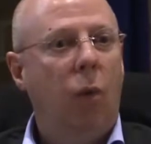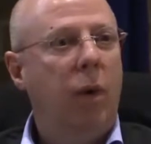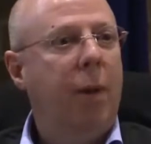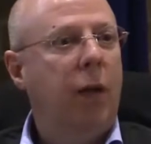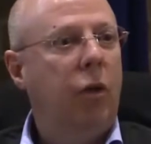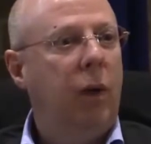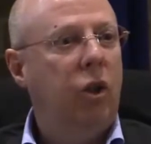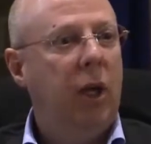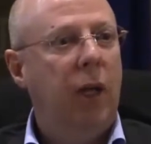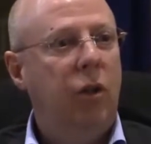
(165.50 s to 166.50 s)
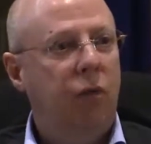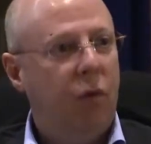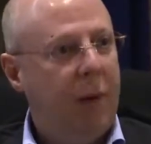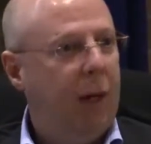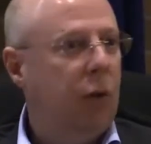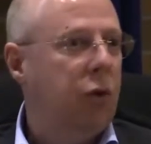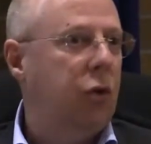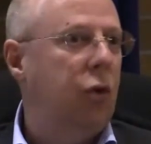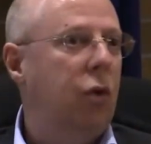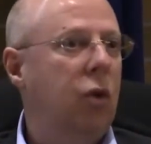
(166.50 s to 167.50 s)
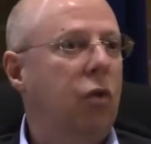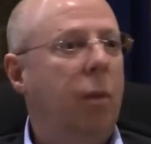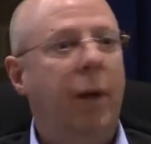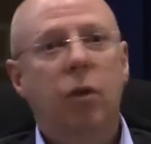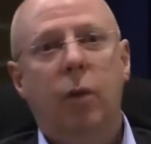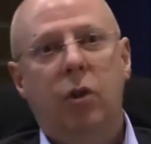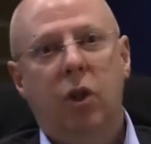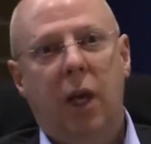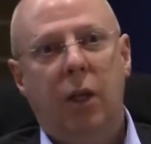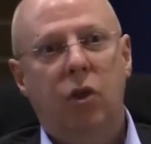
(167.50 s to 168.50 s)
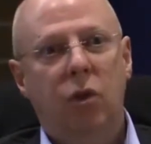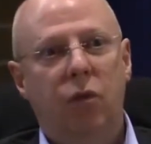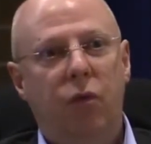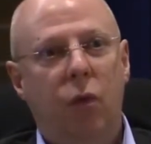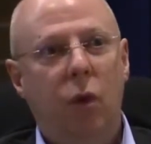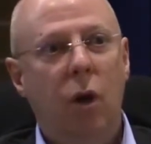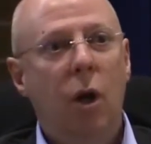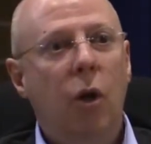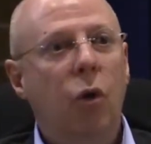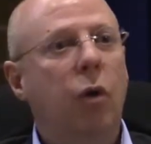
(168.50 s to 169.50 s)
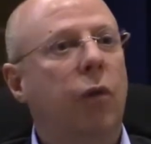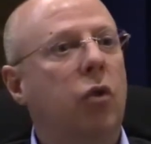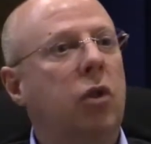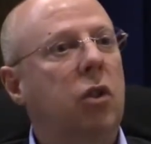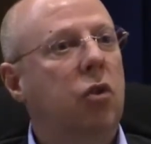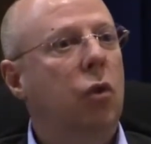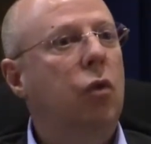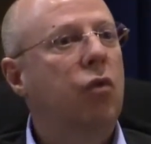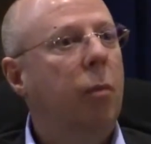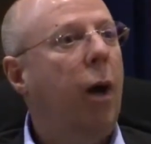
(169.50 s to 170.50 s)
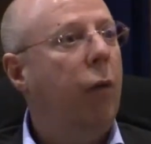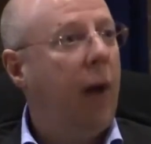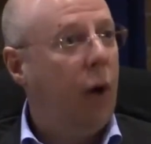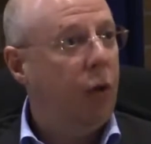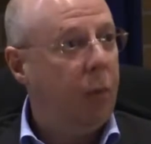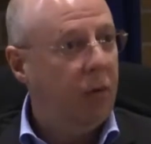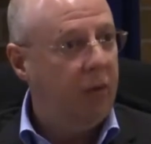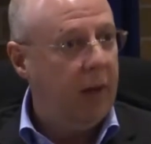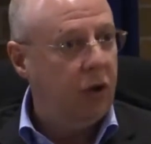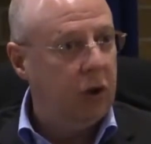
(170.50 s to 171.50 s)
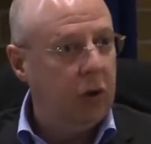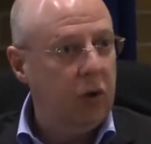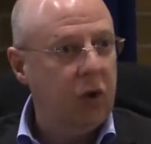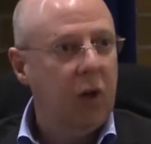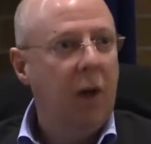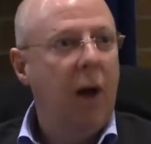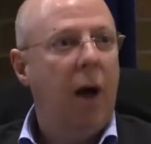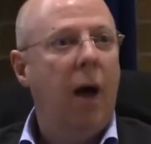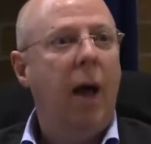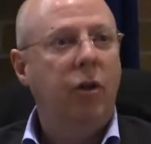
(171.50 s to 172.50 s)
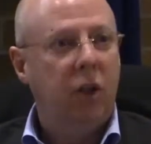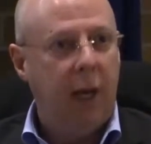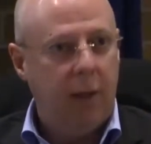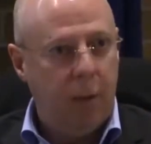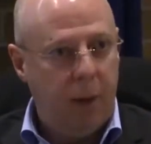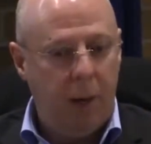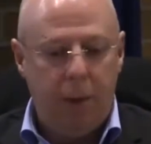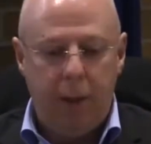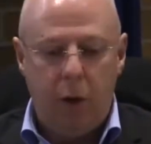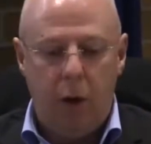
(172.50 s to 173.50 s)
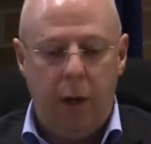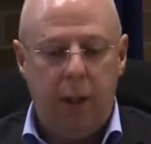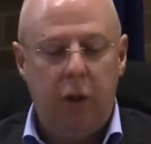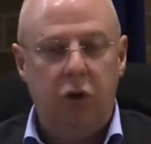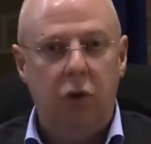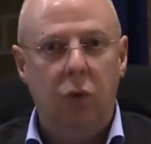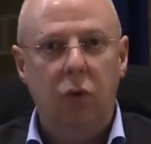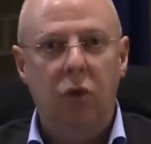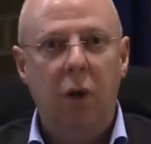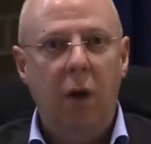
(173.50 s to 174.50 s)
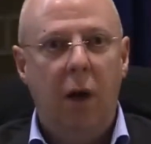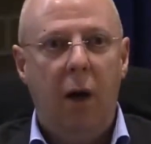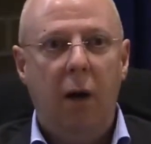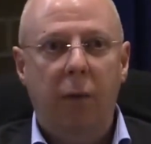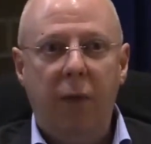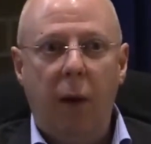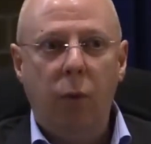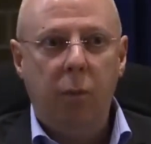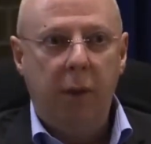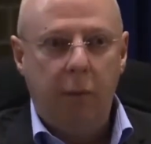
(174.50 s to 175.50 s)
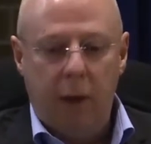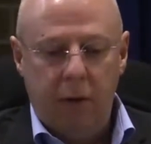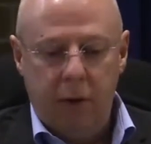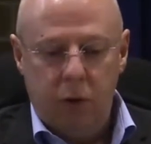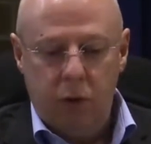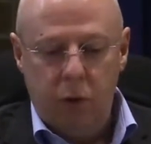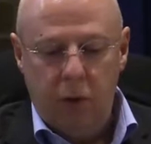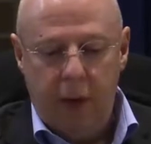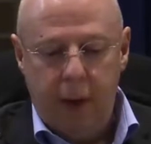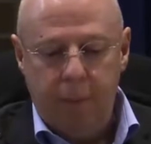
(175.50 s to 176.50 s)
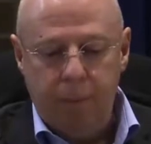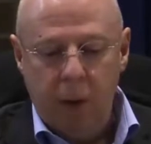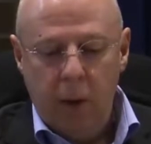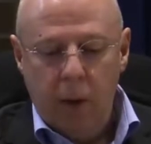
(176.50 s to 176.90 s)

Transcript: We may do education for medical students. We might do education for university students from other health professions, educate the public on issues that would be relevant to them.